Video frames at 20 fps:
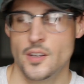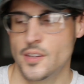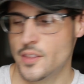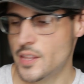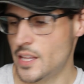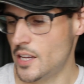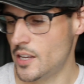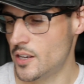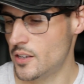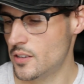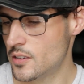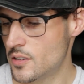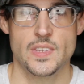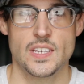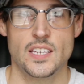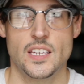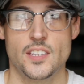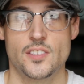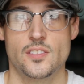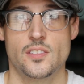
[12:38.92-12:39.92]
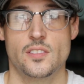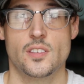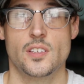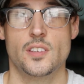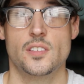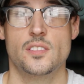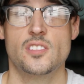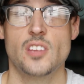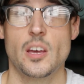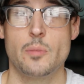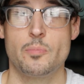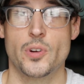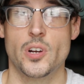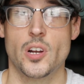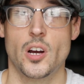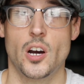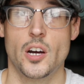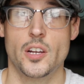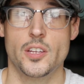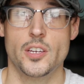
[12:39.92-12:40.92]
that gets the separate
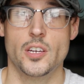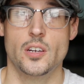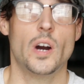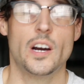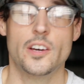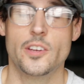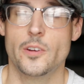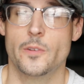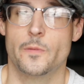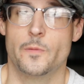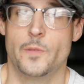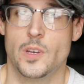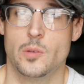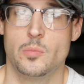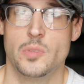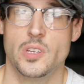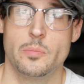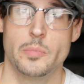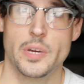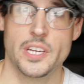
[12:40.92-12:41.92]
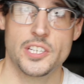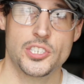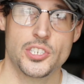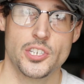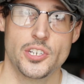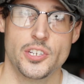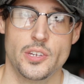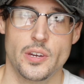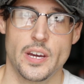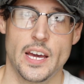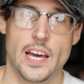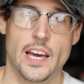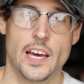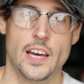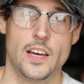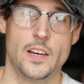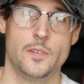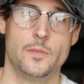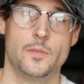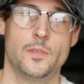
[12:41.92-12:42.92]
audio. While you're filming, make sure you
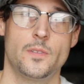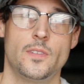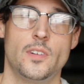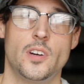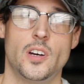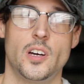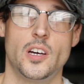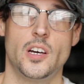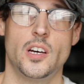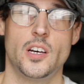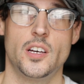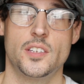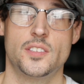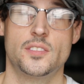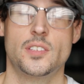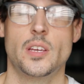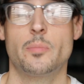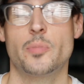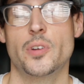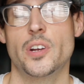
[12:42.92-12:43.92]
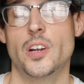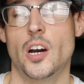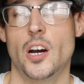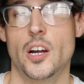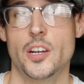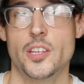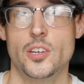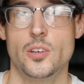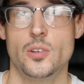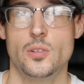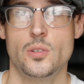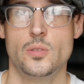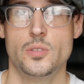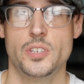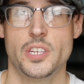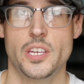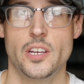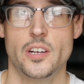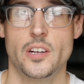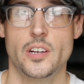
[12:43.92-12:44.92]
have a separate audio
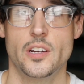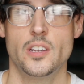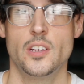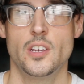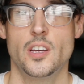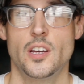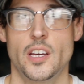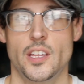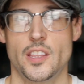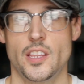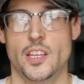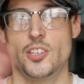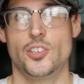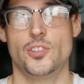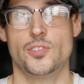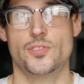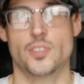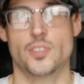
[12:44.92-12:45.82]
gear and then use